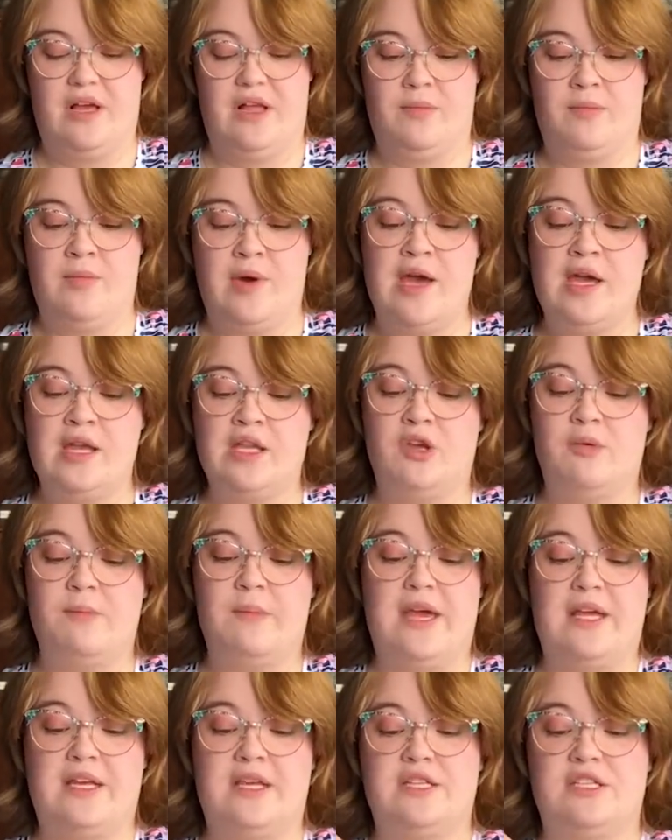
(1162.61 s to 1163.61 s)
All right, and
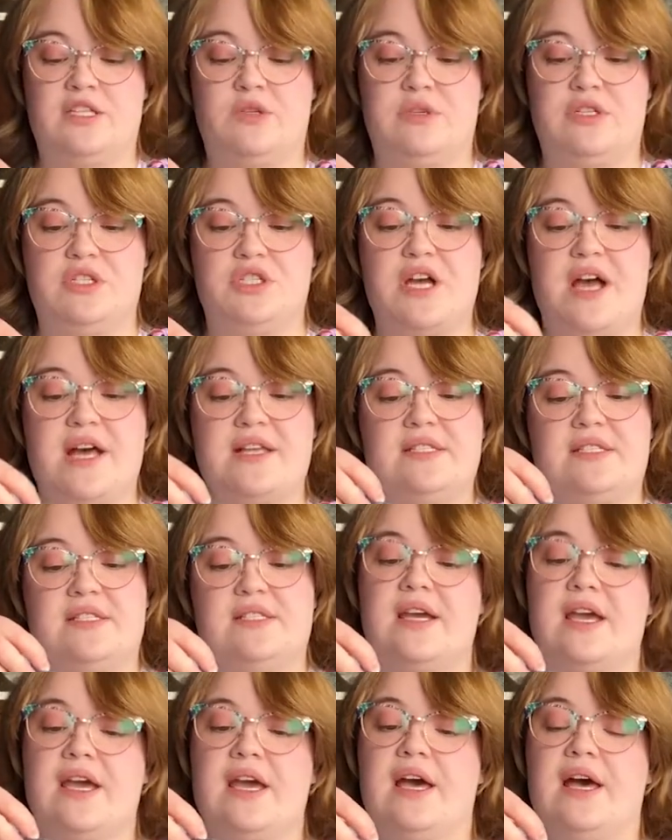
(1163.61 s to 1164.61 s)
you may need to
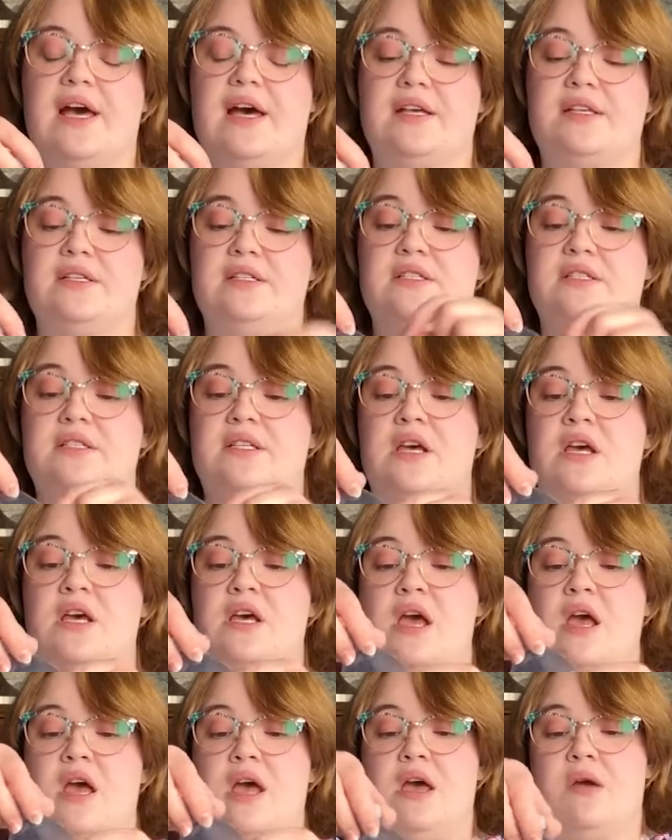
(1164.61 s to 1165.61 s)
adjust and
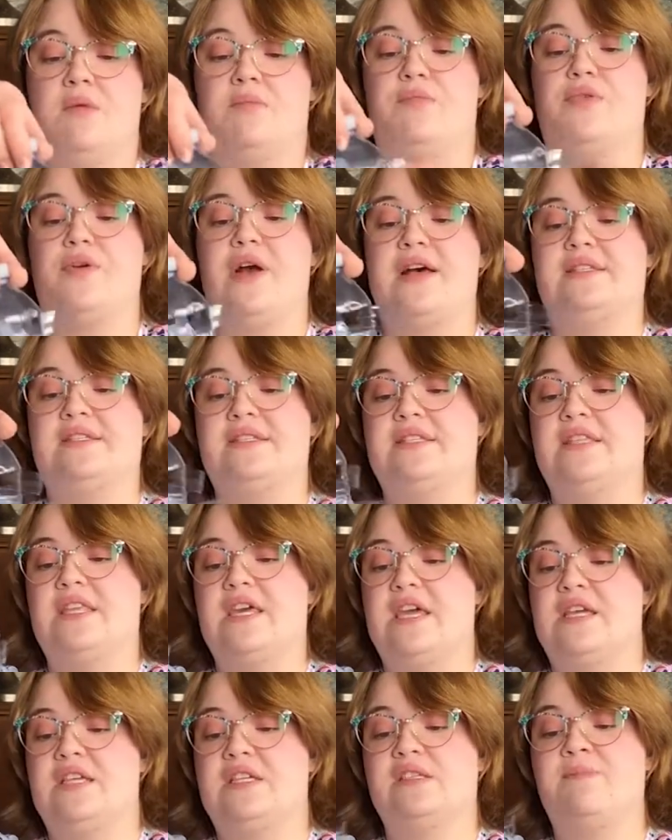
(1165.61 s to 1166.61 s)
press
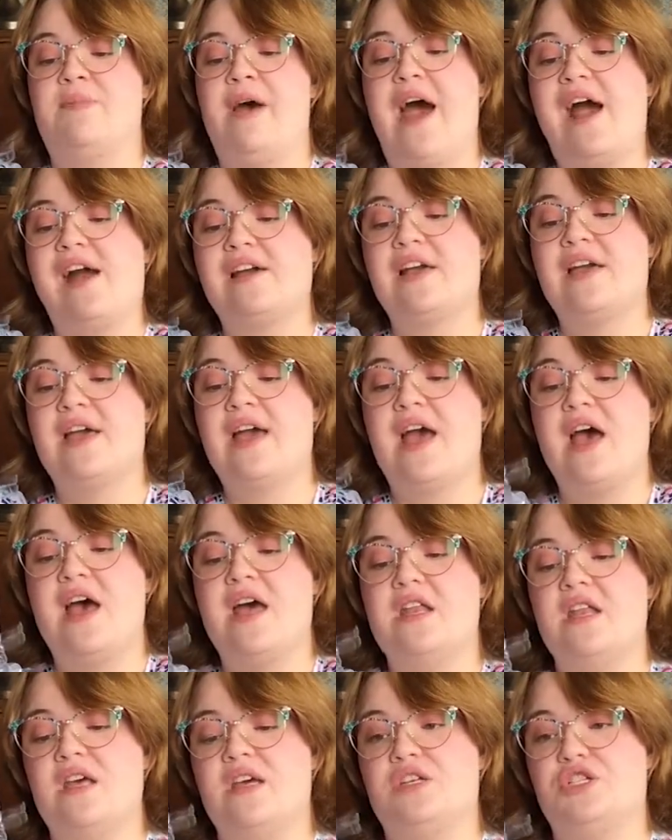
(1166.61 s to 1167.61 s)
these back
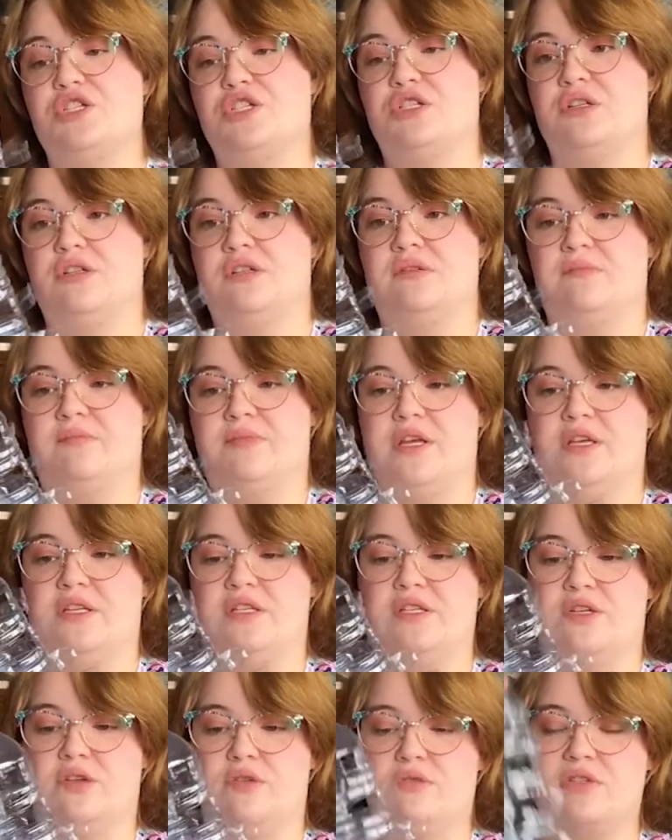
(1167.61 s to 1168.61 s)
again. Shouldn't
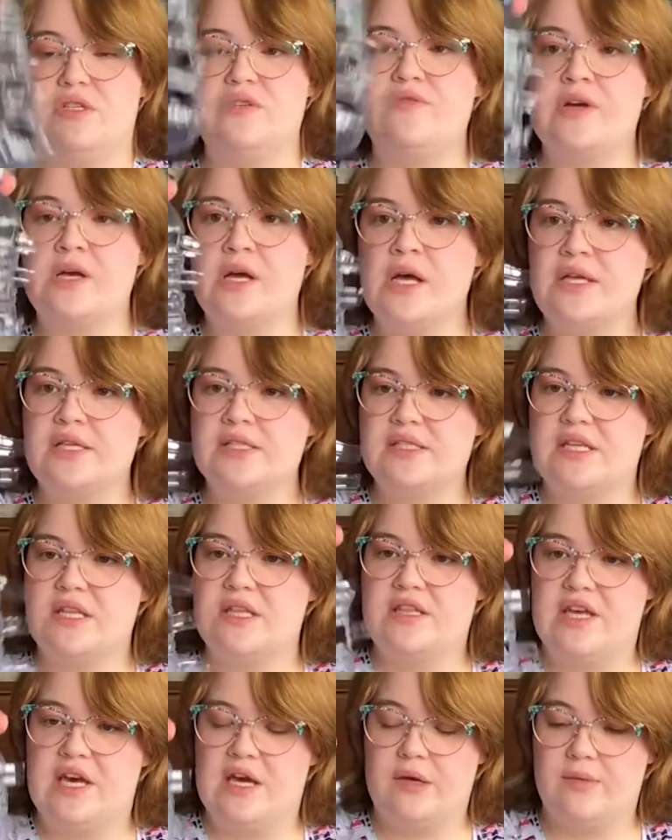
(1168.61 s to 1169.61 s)
be too
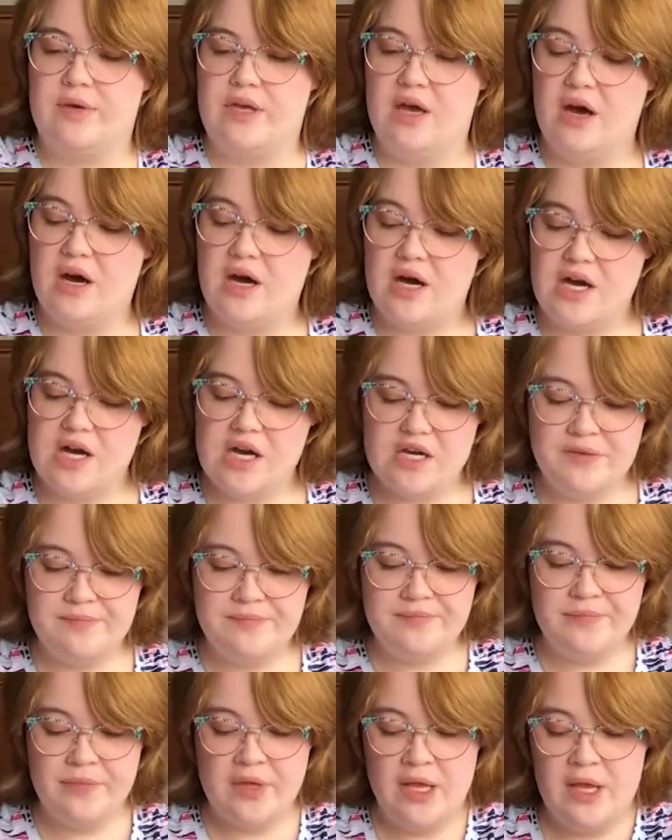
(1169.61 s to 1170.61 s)
difficult. There we
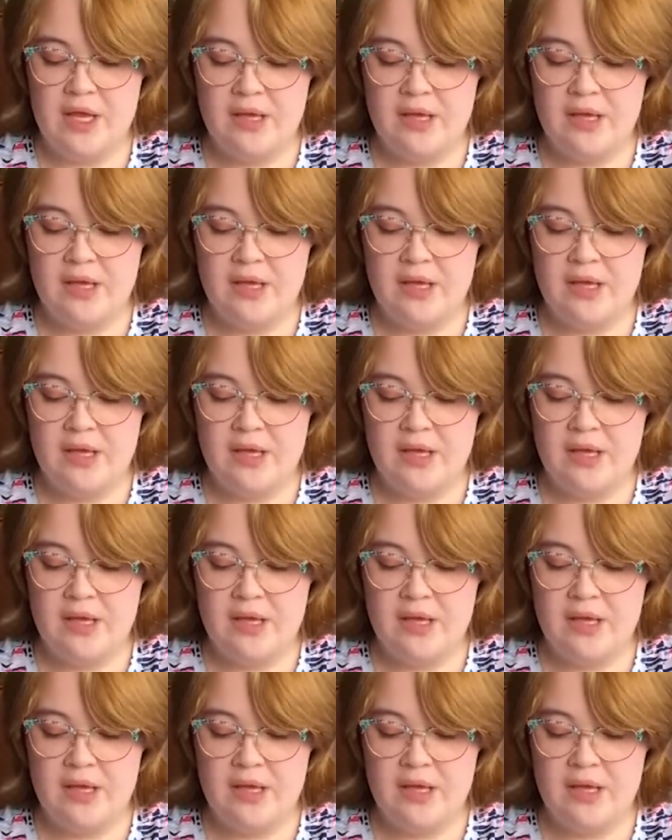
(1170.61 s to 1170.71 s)
are.